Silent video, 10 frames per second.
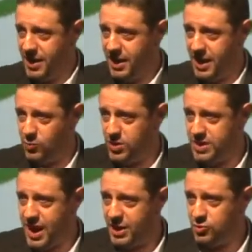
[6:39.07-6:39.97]
And with
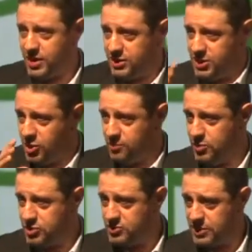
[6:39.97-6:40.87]
that, you can
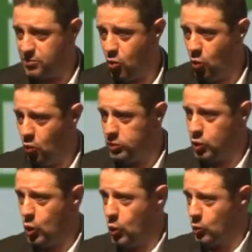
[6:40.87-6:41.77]
decommission some old
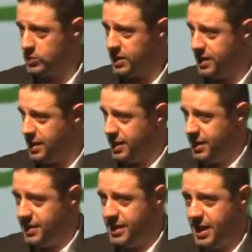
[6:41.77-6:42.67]
code
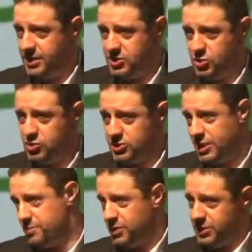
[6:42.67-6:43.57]
that is you just
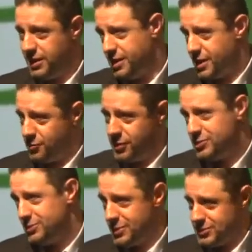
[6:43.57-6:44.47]
keep maintaining and
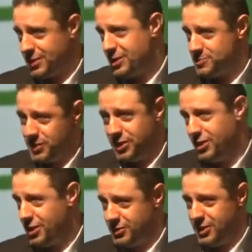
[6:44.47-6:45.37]
regression testing and spending a
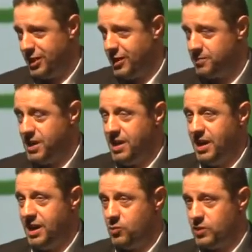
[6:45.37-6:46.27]
lot of time
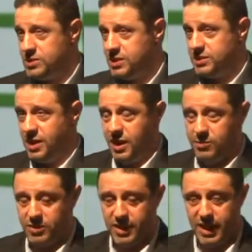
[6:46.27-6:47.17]
and wasting time
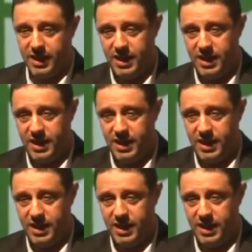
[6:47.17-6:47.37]
on that.